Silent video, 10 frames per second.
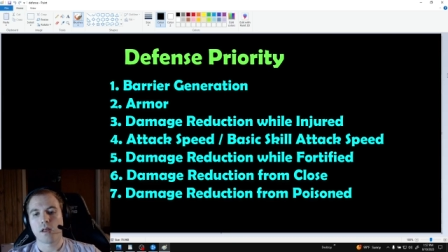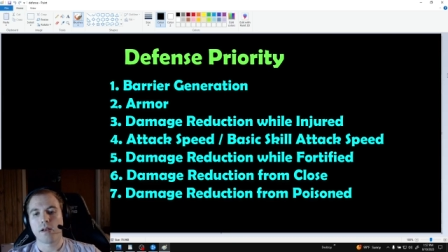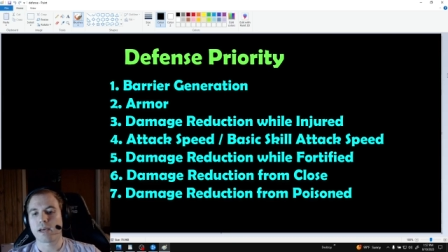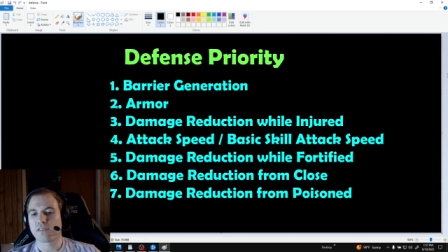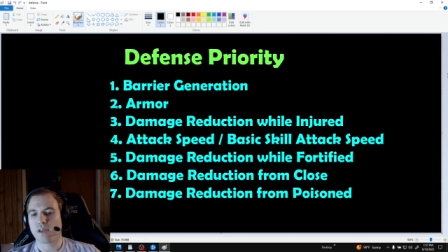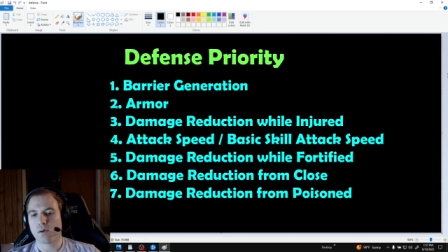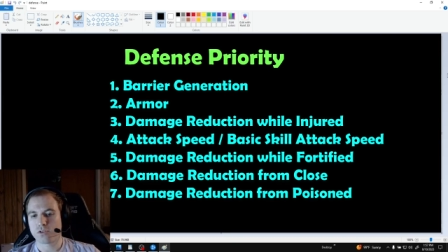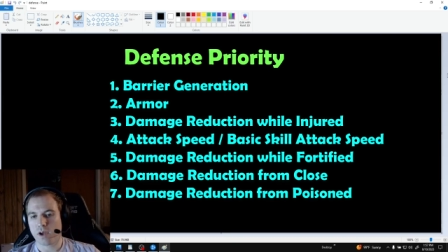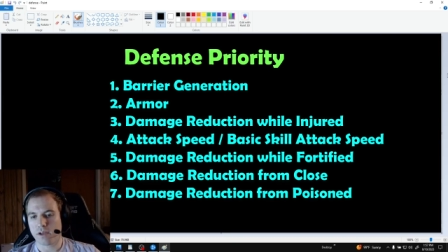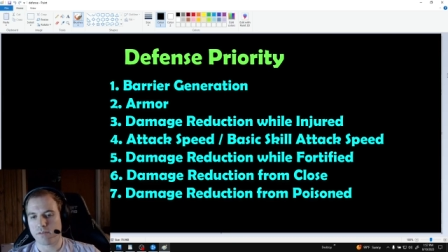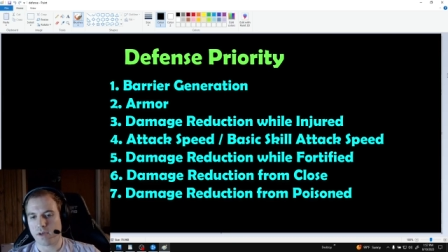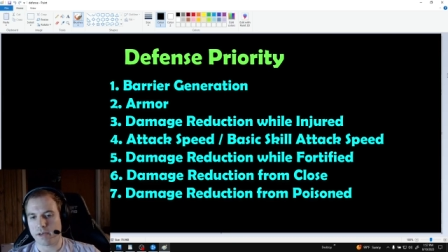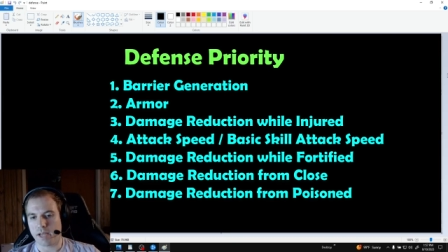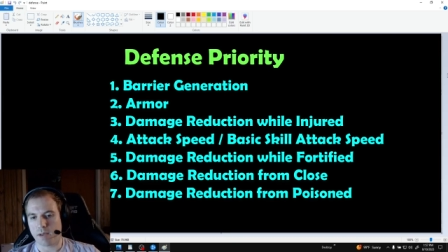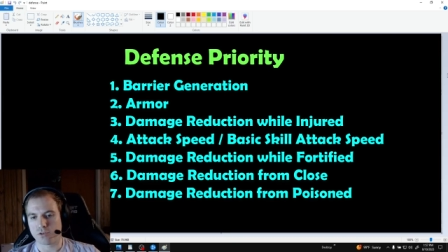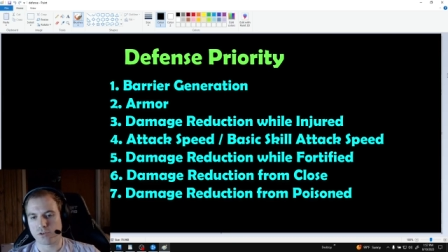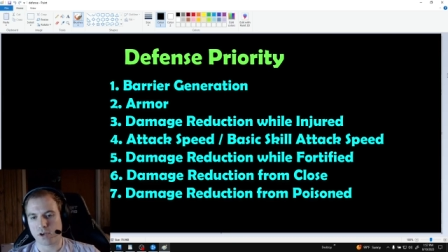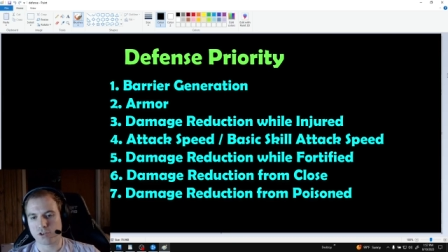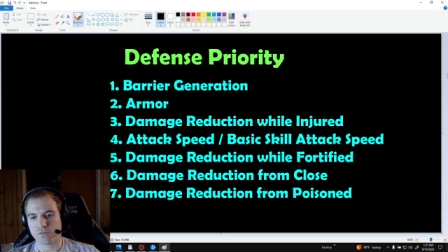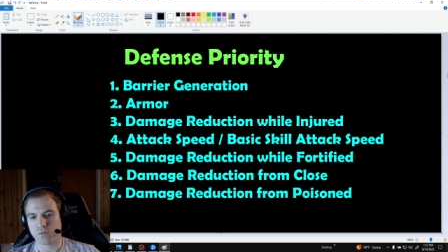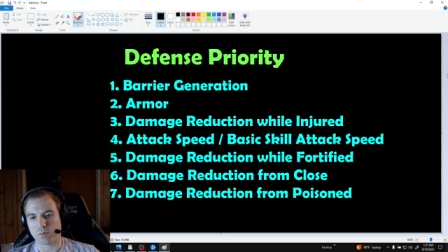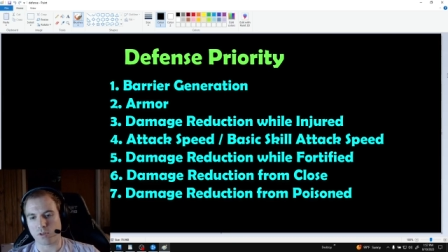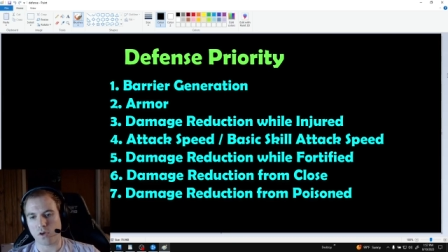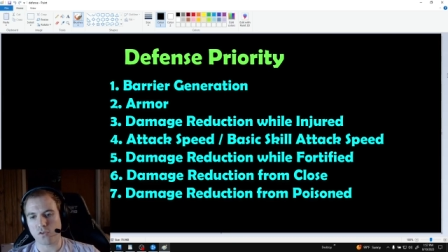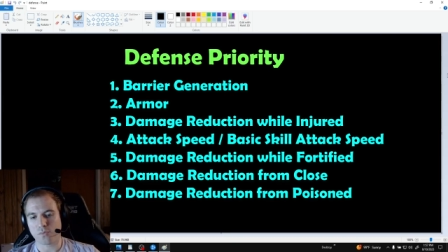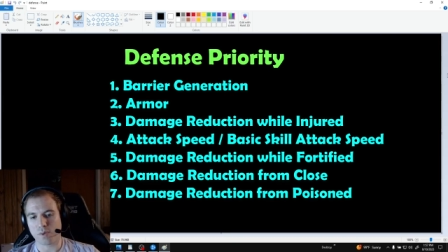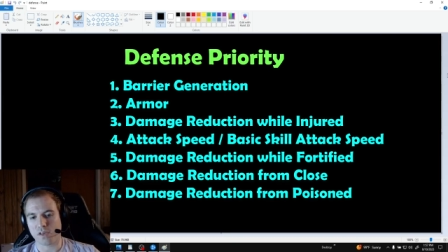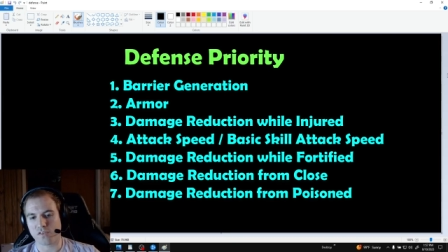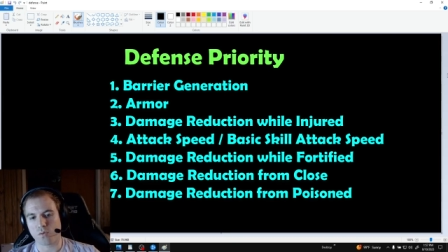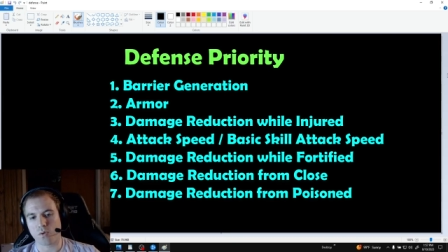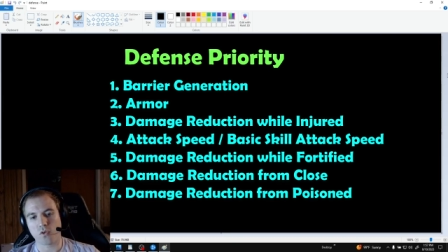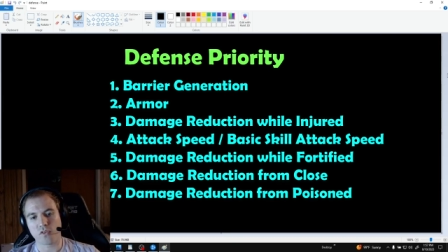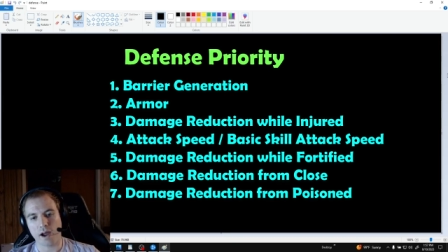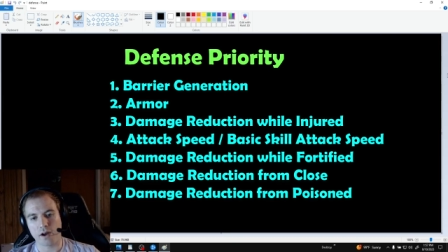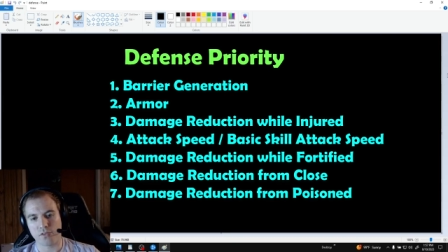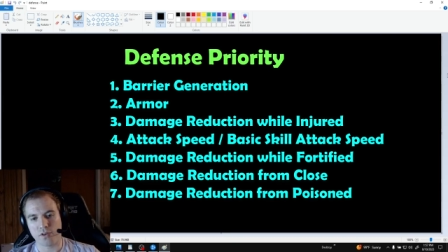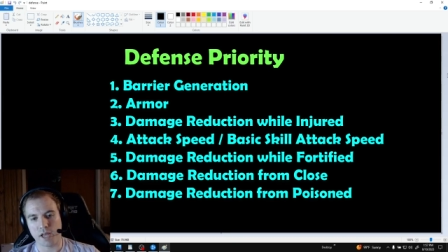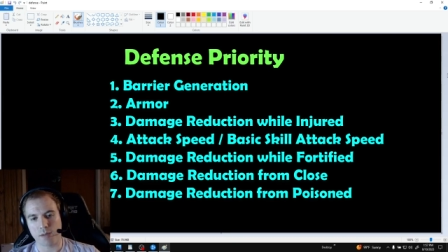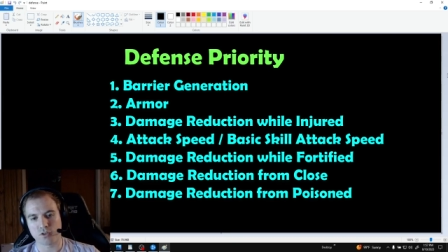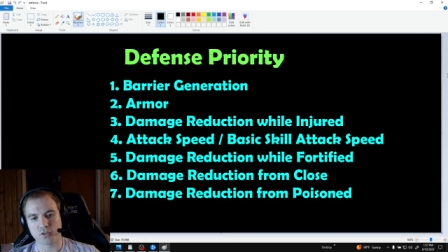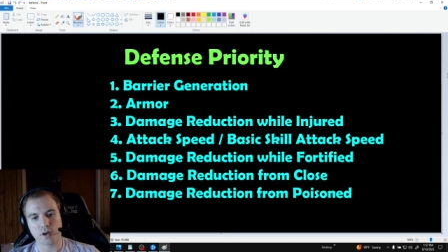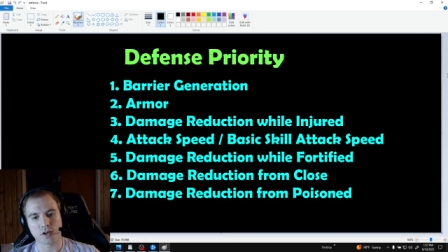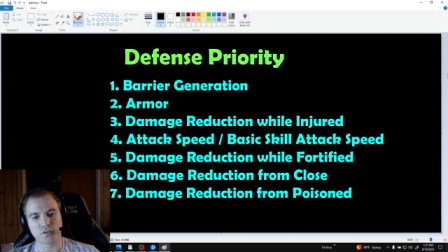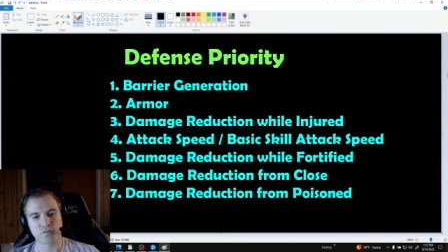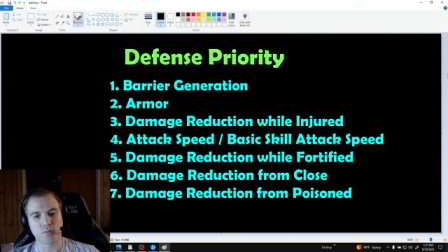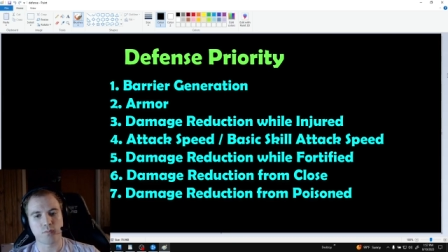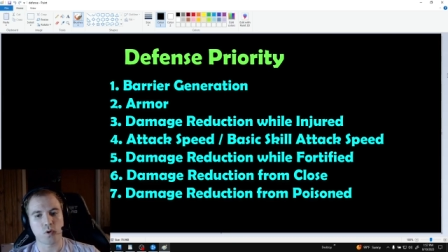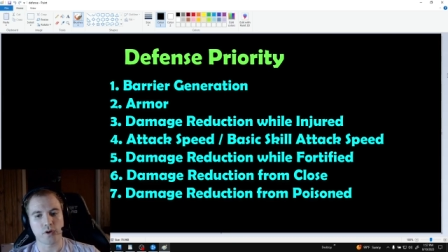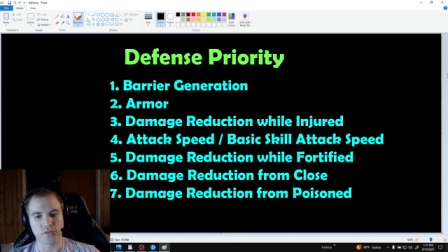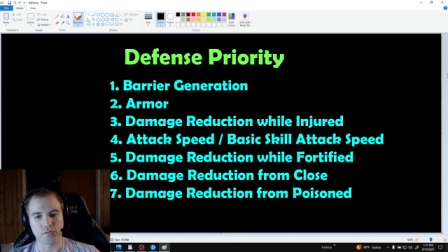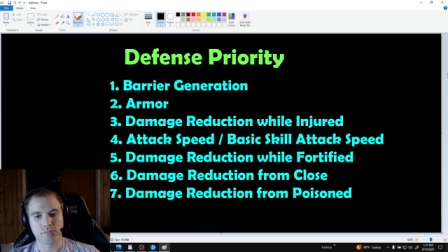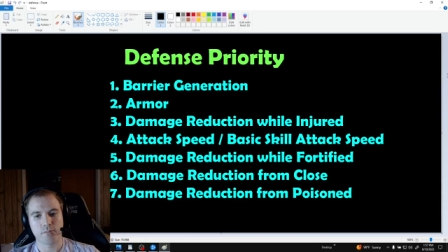Next, I would try and find damage reduction from close because it rolls higher than damage reduction from poison.